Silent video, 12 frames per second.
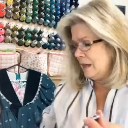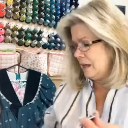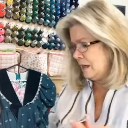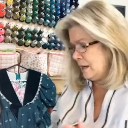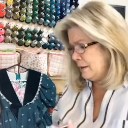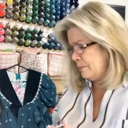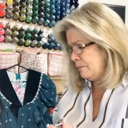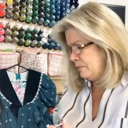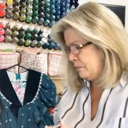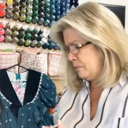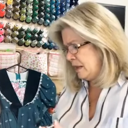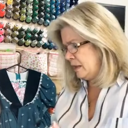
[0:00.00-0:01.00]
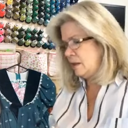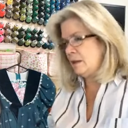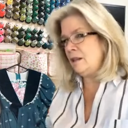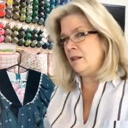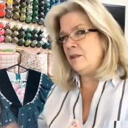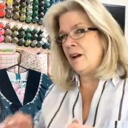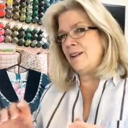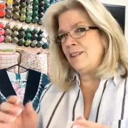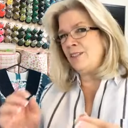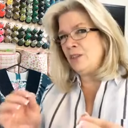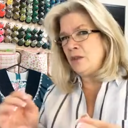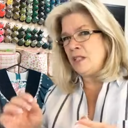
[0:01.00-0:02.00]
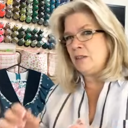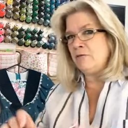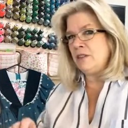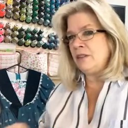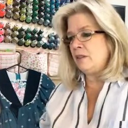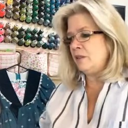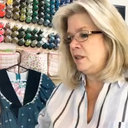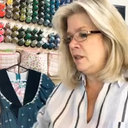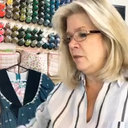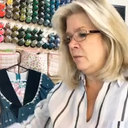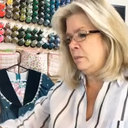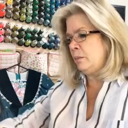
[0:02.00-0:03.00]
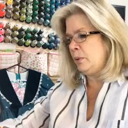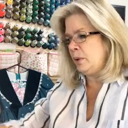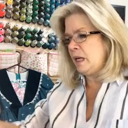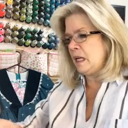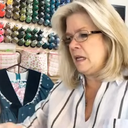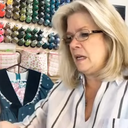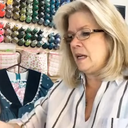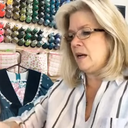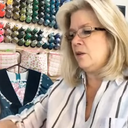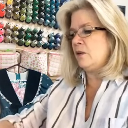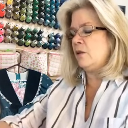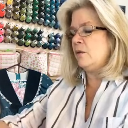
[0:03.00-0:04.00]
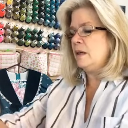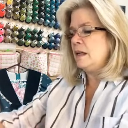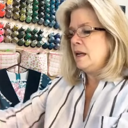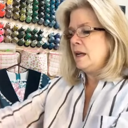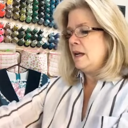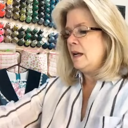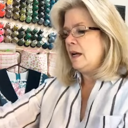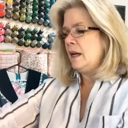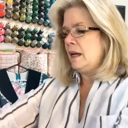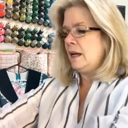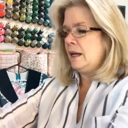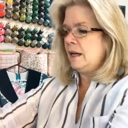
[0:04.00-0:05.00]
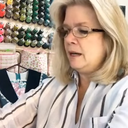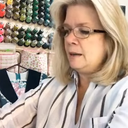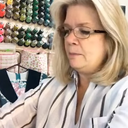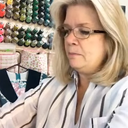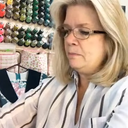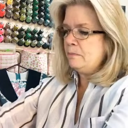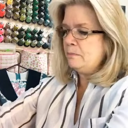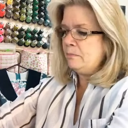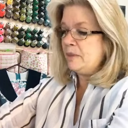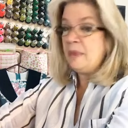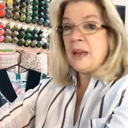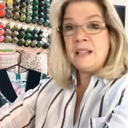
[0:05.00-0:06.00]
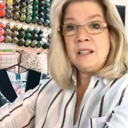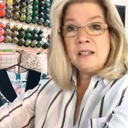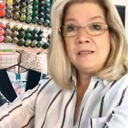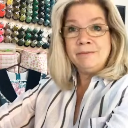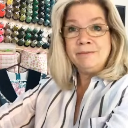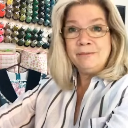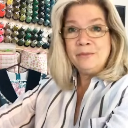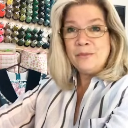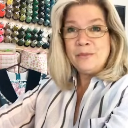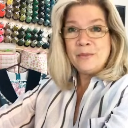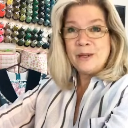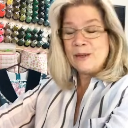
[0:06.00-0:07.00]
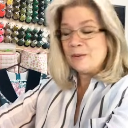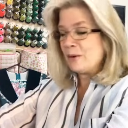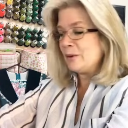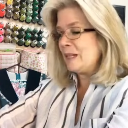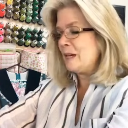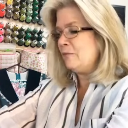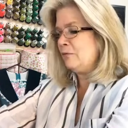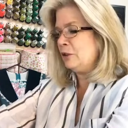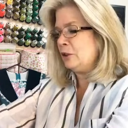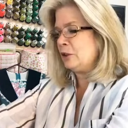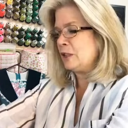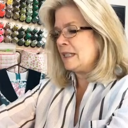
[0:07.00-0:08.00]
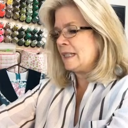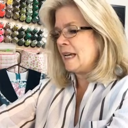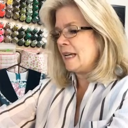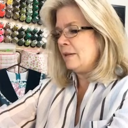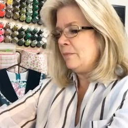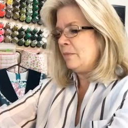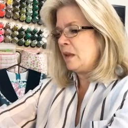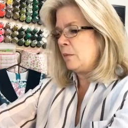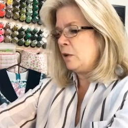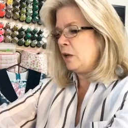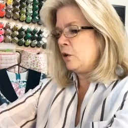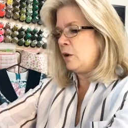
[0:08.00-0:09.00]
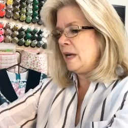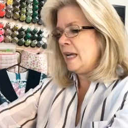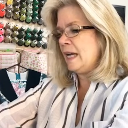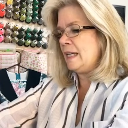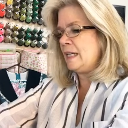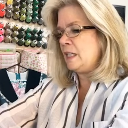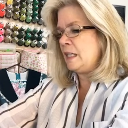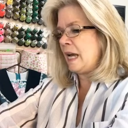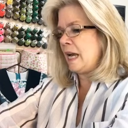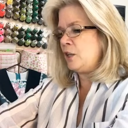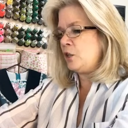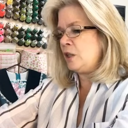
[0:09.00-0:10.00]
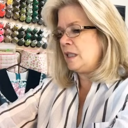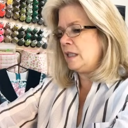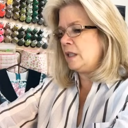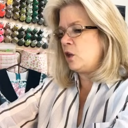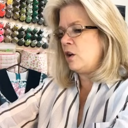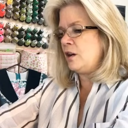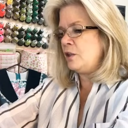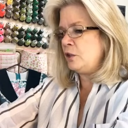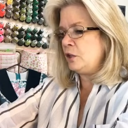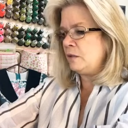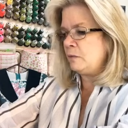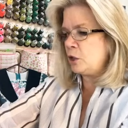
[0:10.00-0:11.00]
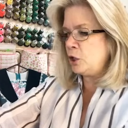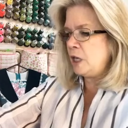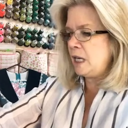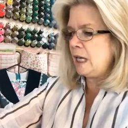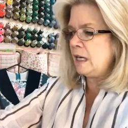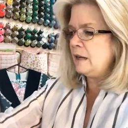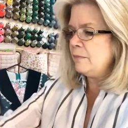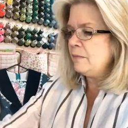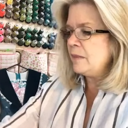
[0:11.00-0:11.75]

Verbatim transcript: Um, but they're not too different. They're still pretty narrow. Um, but that's what a rolled hem foot looks like. I'm going to go ahead and attach this onto the machine.